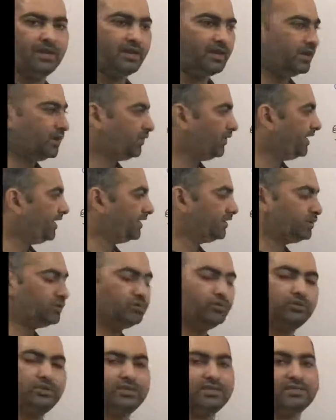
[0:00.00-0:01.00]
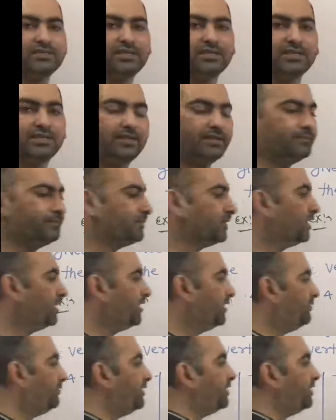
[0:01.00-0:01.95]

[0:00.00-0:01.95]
Now here two things are there. If